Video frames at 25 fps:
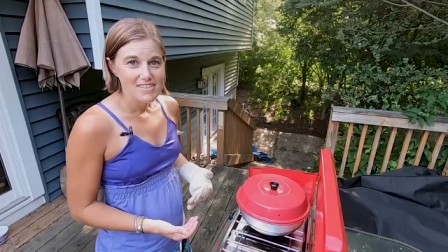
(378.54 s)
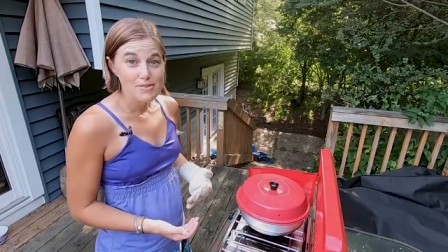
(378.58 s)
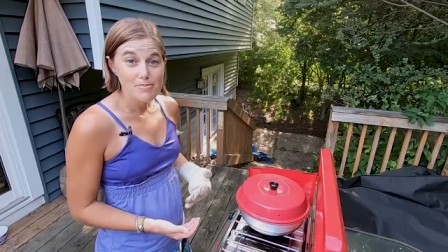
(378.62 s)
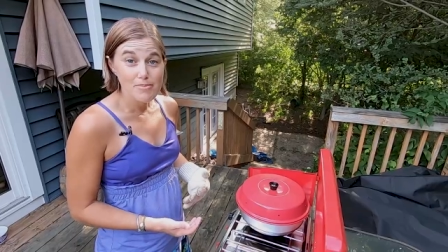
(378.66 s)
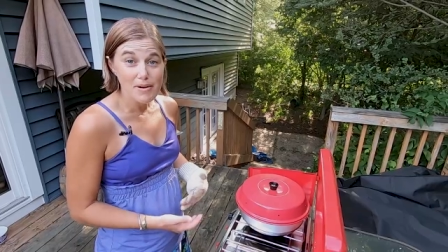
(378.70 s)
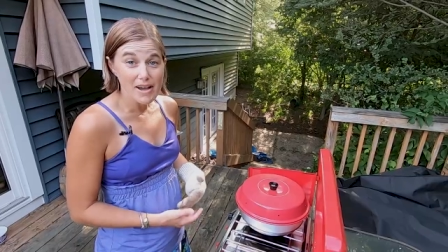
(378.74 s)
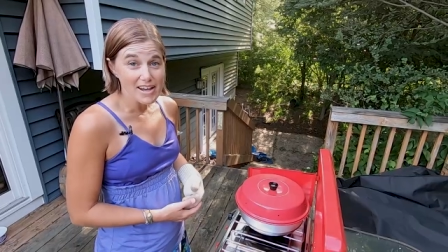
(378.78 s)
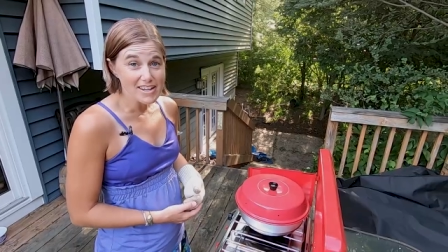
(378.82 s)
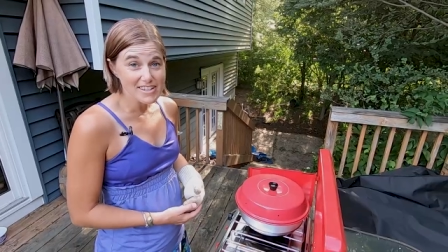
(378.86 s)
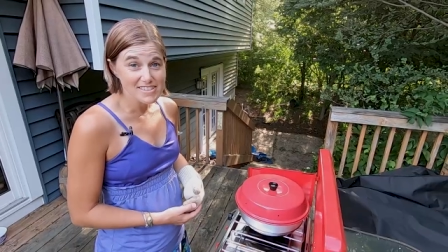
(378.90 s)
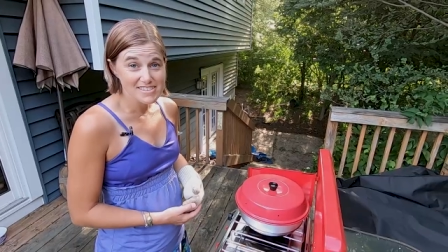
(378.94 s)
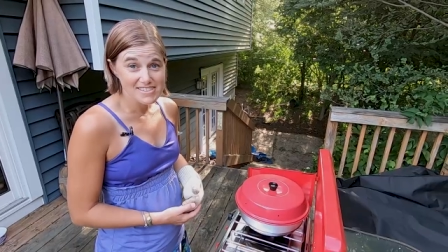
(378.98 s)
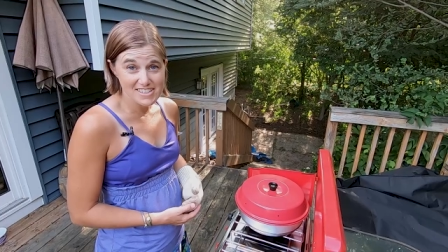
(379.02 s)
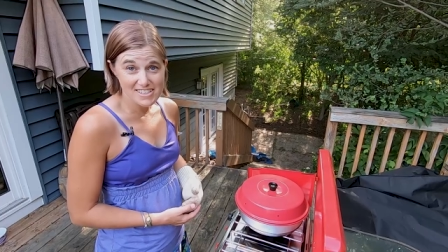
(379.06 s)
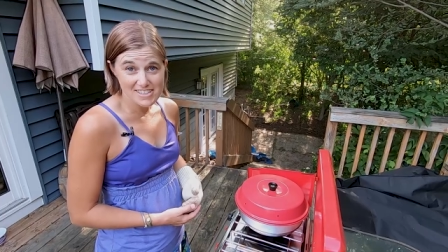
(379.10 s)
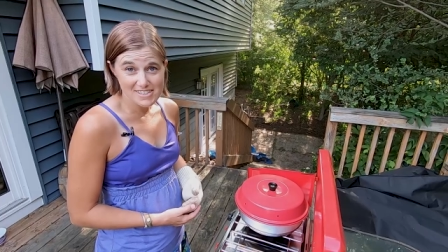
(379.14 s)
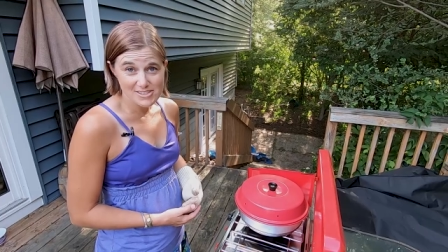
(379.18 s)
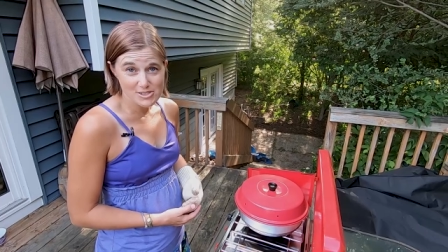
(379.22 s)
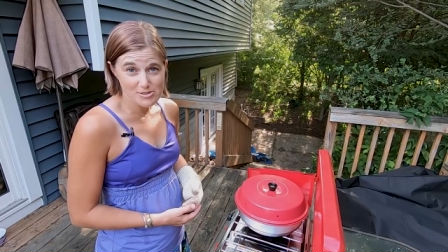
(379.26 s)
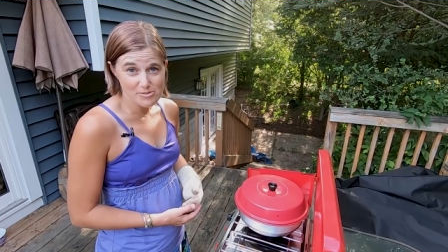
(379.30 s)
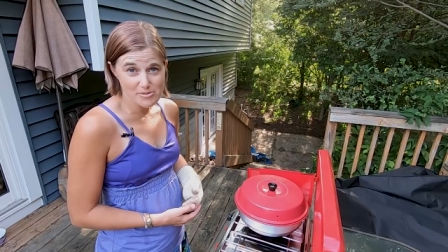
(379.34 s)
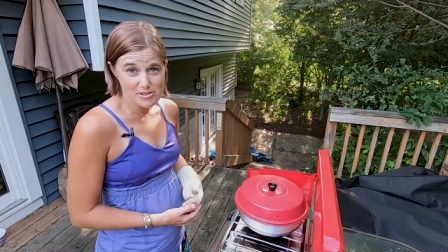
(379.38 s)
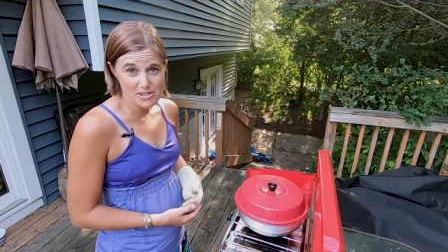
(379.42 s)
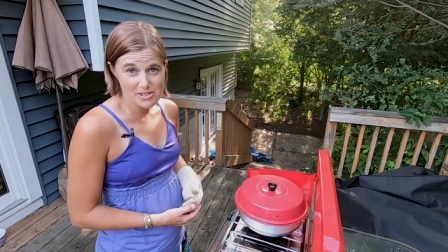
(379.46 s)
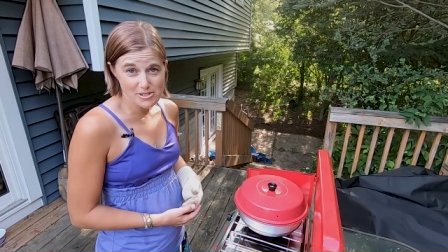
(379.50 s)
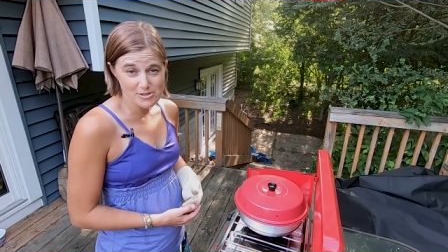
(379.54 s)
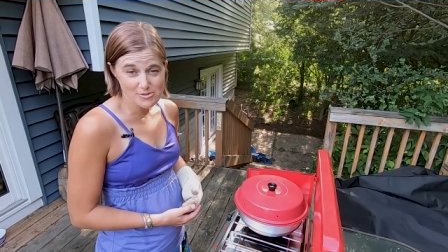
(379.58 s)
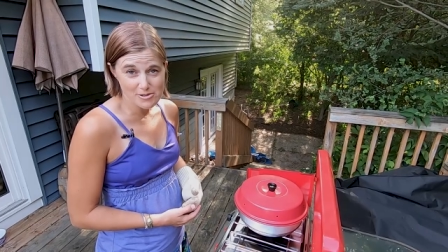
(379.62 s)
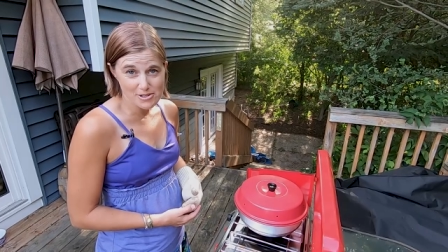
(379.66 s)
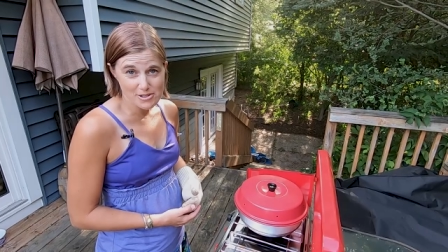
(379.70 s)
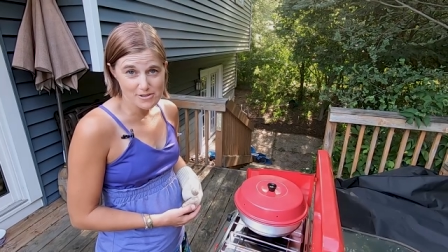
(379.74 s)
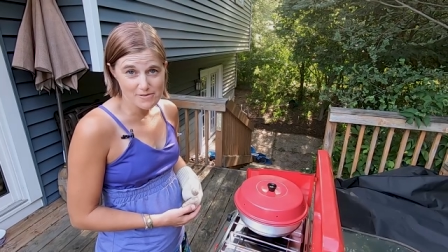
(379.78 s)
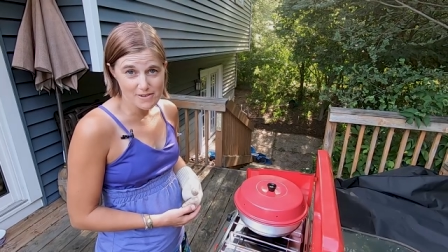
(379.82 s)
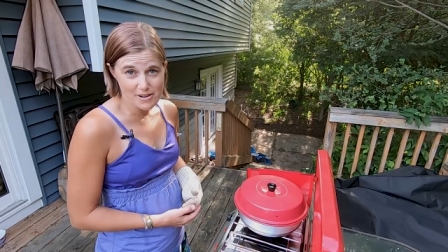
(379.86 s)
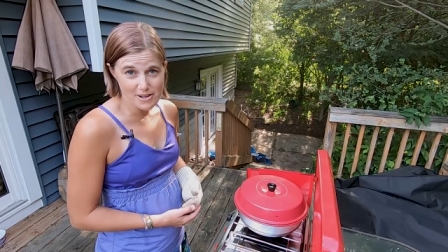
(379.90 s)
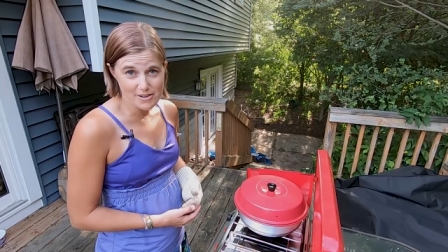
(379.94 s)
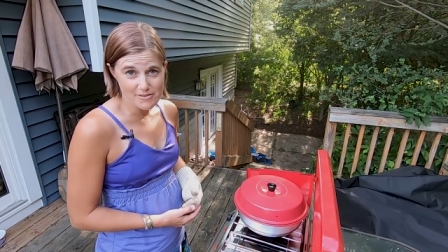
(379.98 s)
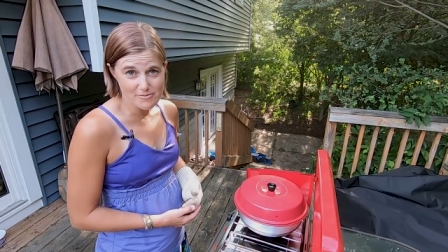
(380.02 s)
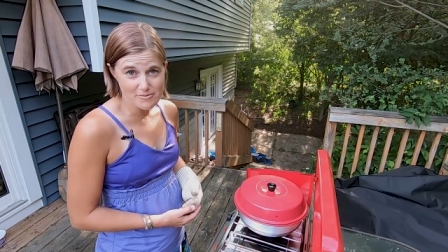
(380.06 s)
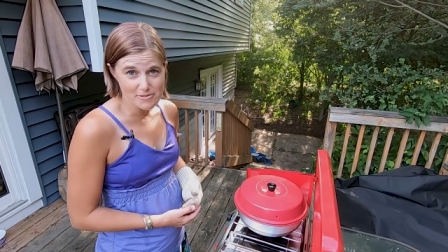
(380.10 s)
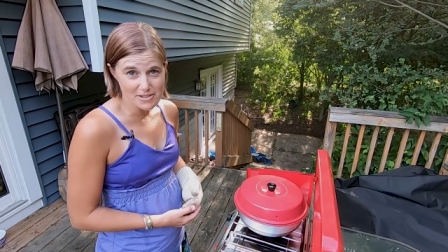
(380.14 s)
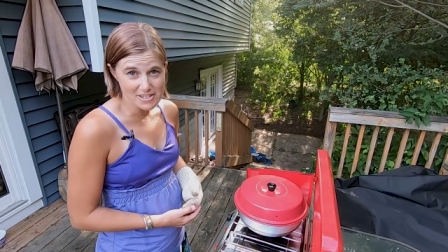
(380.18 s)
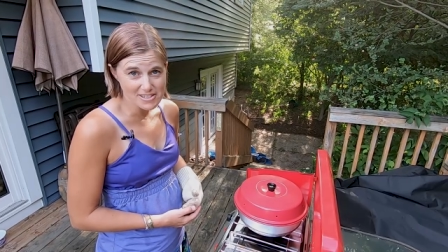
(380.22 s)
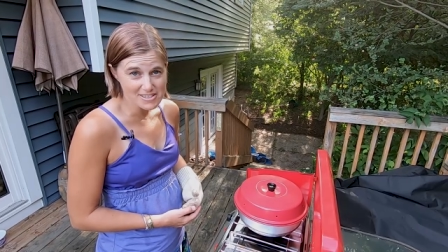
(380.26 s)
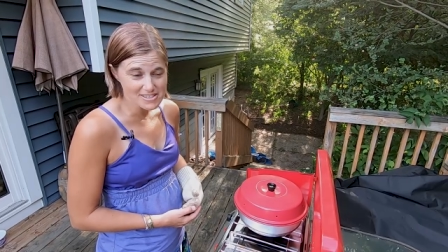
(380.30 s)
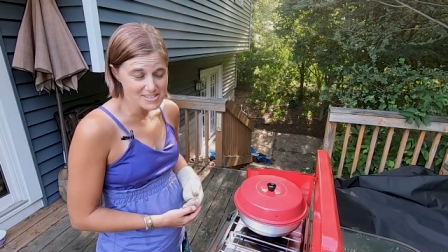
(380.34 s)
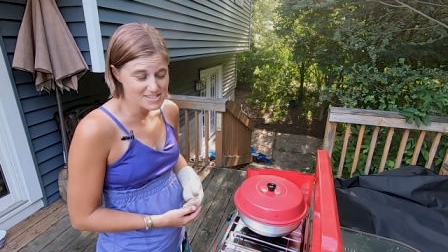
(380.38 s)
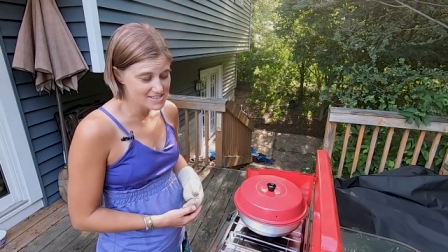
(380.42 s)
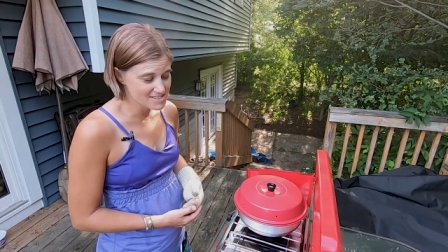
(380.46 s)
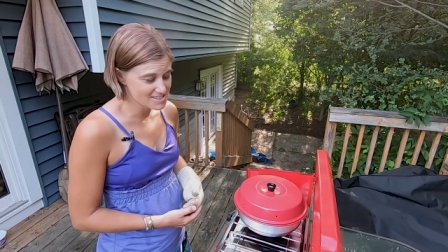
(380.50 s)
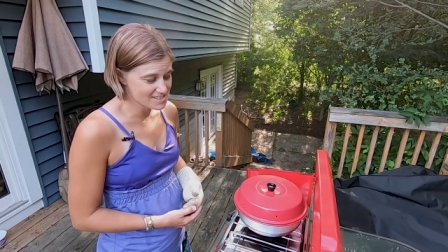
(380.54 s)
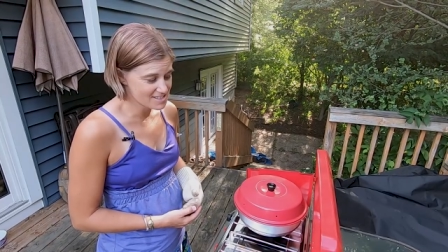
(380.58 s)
The box says 20 to 25 minutes.